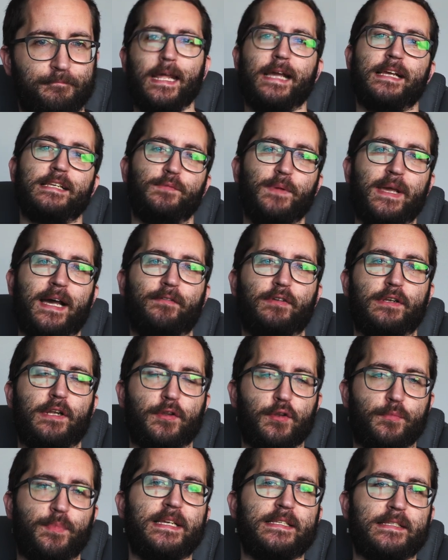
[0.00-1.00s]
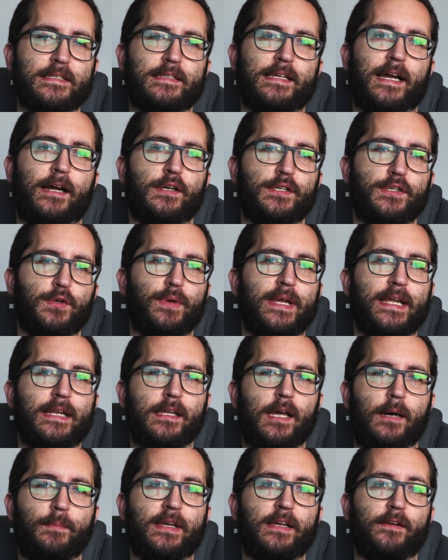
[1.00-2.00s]
Next, we have another piece of scatter
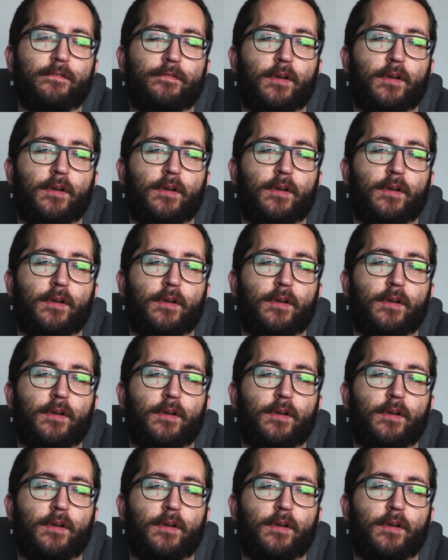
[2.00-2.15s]
terrain coming